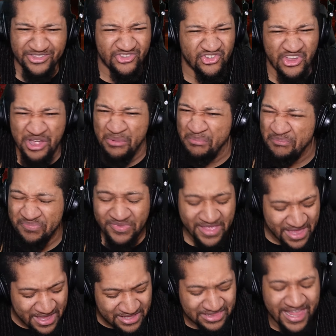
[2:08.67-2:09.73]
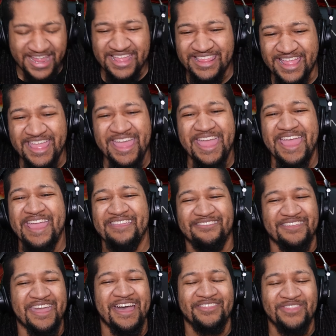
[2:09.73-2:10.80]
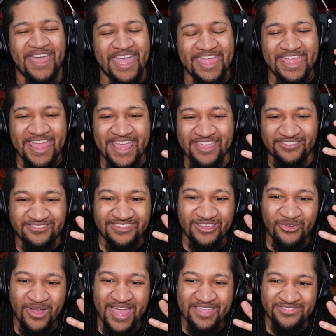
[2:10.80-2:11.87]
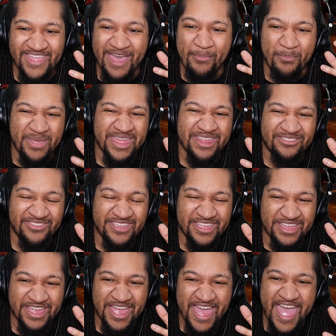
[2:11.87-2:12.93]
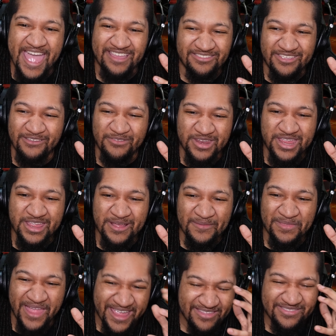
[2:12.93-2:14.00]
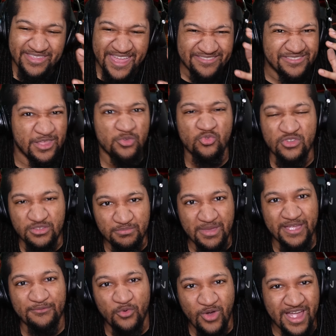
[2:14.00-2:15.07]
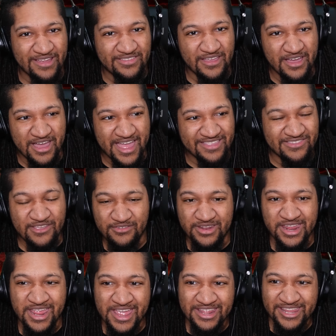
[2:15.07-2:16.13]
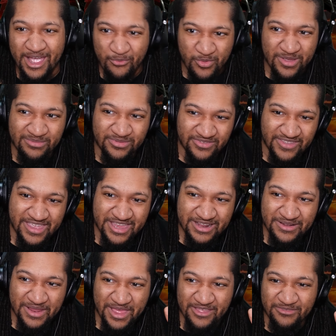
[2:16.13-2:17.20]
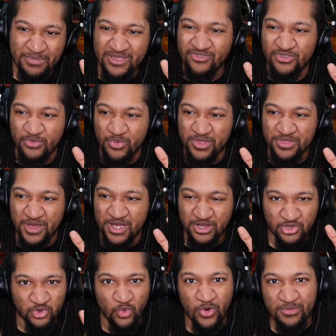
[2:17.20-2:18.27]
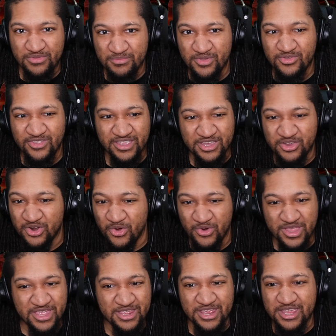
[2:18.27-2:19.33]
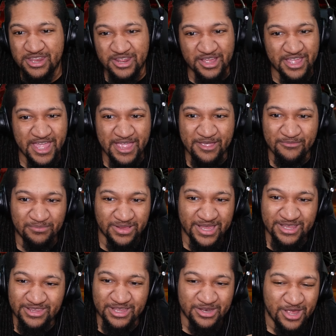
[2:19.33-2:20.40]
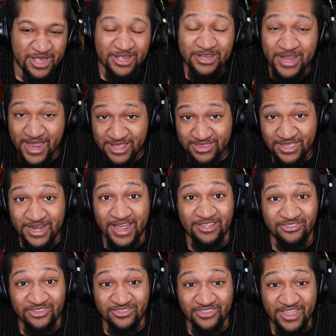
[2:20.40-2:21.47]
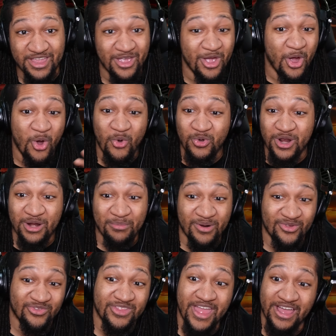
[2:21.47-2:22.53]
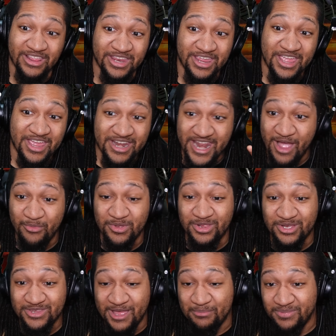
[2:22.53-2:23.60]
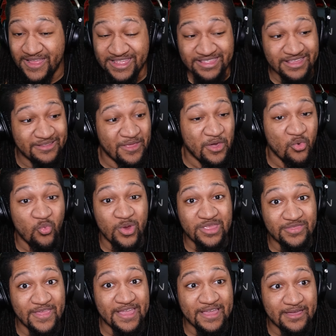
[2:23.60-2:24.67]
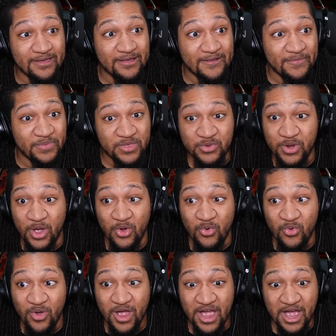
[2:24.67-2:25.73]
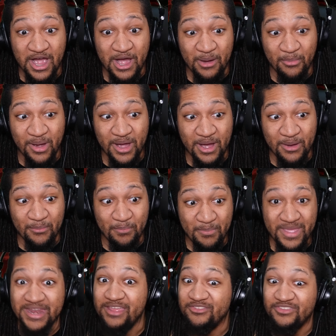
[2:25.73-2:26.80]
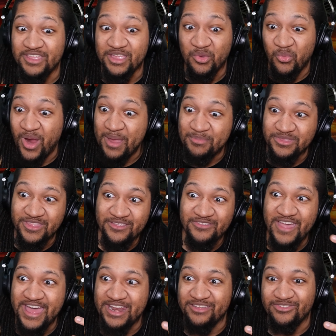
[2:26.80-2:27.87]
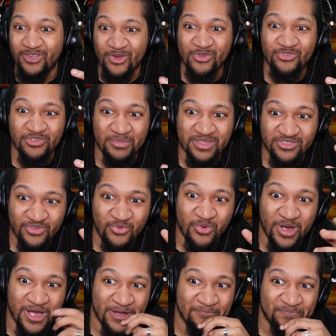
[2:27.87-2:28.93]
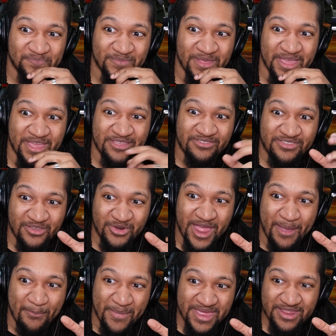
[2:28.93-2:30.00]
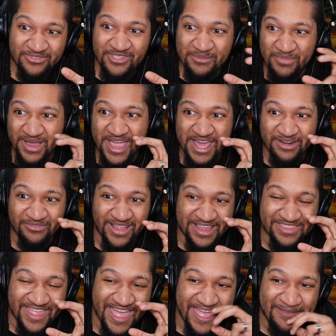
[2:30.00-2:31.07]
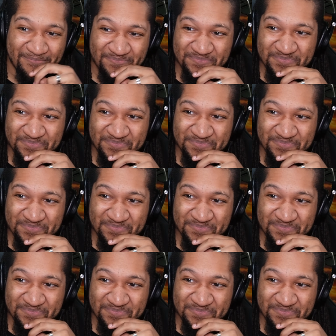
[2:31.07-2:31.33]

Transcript: charm. Like, like it's got that. It still has that menacing activity, like that disrespectful act, uh, activity that we've seen, especially with uh, Glorb's music. You know, he he then gave Plankton, Dankton, I should say, whole nother personality. Now we looked at Plankton, we think, you know, um, um, menacing, right? But this kind of turns him into a uh, still that menacing, but kind of like that,